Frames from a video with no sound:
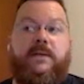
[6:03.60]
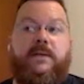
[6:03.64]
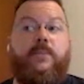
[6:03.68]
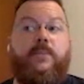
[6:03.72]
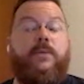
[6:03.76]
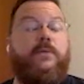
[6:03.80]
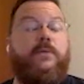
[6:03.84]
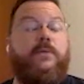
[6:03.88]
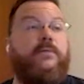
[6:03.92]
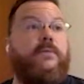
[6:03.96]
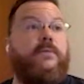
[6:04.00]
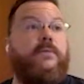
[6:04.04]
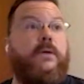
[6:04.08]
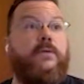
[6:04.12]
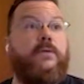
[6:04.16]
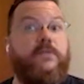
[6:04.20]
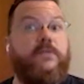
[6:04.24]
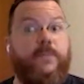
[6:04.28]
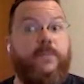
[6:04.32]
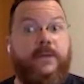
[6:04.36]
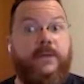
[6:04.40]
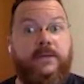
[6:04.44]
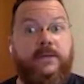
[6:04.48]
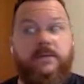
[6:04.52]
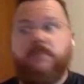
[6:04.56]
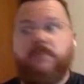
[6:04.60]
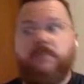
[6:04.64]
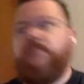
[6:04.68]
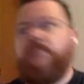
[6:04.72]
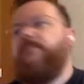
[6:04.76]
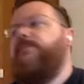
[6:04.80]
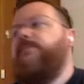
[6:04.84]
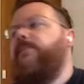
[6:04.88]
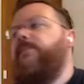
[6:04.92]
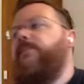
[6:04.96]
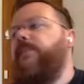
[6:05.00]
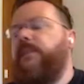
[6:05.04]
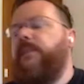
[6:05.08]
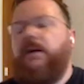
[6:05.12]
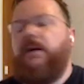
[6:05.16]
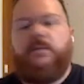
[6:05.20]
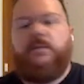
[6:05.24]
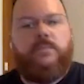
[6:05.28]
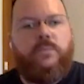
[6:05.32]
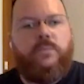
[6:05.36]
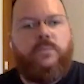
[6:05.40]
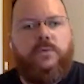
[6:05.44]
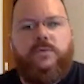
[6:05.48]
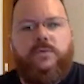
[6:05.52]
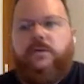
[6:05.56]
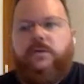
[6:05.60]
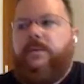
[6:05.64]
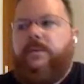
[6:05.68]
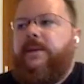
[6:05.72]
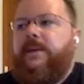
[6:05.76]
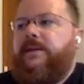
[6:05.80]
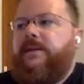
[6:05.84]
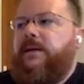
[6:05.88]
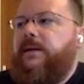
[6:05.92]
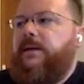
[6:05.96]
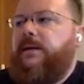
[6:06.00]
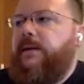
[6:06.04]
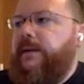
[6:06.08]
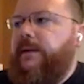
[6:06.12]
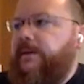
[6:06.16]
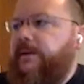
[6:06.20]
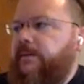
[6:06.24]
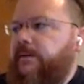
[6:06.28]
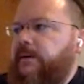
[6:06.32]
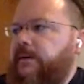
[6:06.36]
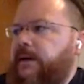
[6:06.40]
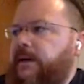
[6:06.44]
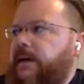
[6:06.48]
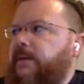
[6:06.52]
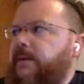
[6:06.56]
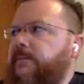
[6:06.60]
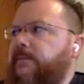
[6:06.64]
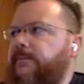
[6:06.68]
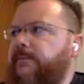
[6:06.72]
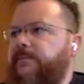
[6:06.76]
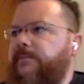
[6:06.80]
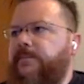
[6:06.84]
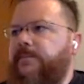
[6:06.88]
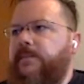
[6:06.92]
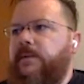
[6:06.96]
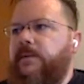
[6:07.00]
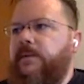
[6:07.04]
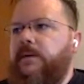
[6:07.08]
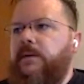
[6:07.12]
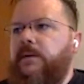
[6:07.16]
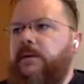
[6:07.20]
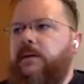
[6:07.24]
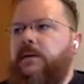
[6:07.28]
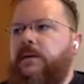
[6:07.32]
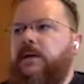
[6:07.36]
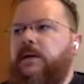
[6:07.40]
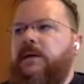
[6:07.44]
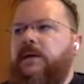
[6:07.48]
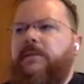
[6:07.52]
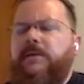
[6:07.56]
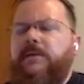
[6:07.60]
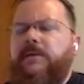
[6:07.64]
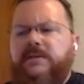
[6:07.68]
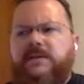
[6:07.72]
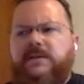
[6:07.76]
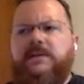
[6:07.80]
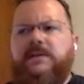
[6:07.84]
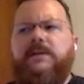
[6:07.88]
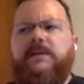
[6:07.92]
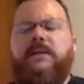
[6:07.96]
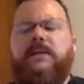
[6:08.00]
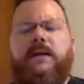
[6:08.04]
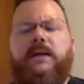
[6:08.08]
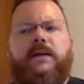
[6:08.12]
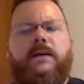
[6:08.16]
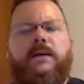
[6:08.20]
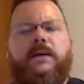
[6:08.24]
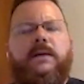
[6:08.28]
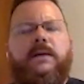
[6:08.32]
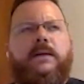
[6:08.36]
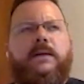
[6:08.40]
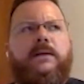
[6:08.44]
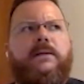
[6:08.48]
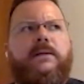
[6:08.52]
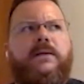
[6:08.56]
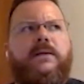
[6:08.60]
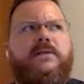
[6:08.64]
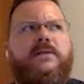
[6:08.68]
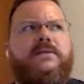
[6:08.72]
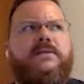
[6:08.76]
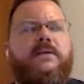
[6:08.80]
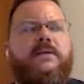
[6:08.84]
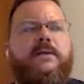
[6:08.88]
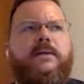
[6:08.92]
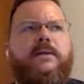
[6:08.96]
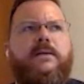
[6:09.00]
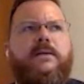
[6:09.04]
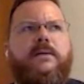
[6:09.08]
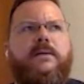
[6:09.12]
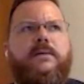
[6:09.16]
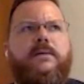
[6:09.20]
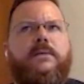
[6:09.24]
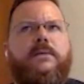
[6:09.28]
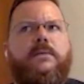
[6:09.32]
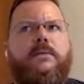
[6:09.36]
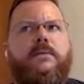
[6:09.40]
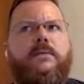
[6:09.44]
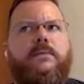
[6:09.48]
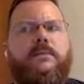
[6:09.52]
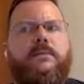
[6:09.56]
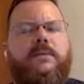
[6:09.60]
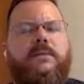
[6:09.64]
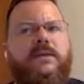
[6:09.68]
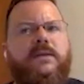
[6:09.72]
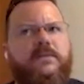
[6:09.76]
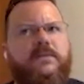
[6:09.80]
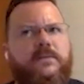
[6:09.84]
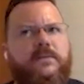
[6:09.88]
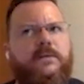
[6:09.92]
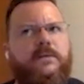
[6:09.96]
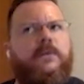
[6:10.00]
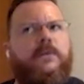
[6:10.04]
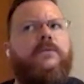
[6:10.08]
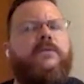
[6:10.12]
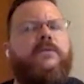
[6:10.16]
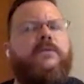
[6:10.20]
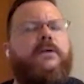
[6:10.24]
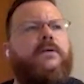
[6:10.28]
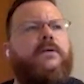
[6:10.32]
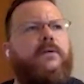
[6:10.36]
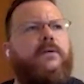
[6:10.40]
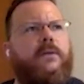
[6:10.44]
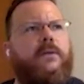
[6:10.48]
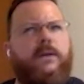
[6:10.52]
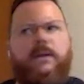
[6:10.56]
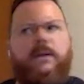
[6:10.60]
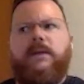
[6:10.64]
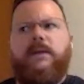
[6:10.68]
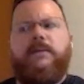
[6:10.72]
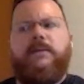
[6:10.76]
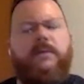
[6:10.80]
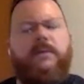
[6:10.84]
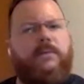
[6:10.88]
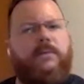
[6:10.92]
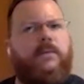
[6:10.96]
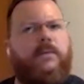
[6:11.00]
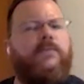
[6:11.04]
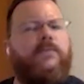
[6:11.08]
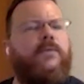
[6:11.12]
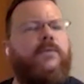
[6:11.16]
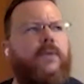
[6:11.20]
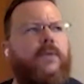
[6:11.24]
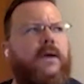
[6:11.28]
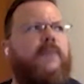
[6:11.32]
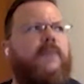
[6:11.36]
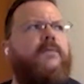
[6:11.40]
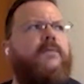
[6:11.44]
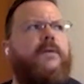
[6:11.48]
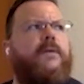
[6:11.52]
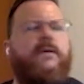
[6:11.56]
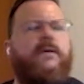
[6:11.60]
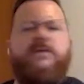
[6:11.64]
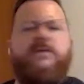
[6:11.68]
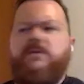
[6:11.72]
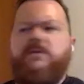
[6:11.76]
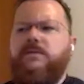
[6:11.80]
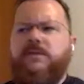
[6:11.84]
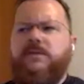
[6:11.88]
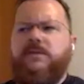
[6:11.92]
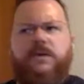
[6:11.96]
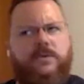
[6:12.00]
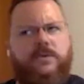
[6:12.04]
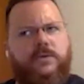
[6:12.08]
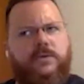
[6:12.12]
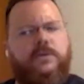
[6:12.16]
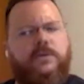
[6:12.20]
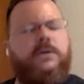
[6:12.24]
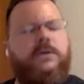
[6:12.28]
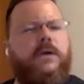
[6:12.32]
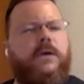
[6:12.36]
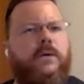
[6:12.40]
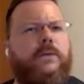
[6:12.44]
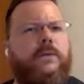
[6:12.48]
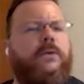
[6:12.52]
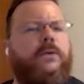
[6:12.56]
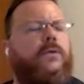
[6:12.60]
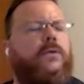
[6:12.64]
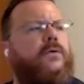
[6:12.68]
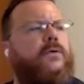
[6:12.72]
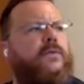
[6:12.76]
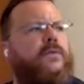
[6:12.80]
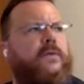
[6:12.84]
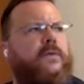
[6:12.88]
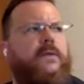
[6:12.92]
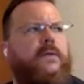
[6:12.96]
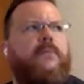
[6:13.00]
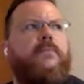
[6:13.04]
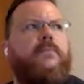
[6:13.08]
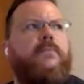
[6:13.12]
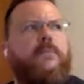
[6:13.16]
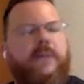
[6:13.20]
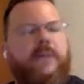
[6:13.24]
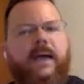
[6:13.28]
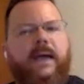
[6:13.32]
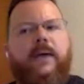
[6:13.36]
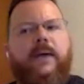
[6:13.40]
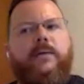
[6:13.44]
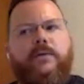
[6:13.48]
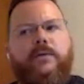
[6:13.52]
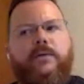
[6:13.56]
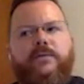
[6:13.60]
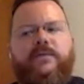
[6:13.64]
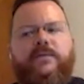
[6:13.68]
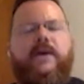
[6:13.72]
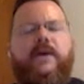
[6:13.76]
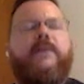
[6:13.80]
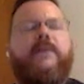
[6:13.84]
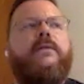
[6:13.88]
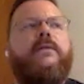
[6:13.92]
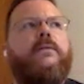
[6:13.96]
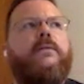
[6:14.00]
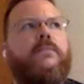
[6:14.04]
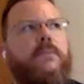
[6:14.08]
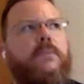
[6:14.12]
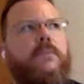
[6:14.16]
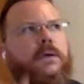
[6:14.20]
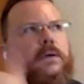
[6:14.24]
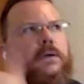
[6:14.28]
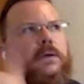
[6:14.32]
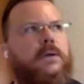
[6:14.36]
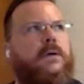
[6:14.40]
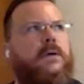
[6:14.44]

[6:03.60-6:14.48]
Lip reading: example of no split. We'll talk about that later again. You can see that like these are in use. Like if you have the Go source code, you can go and look for them now, and you'll find them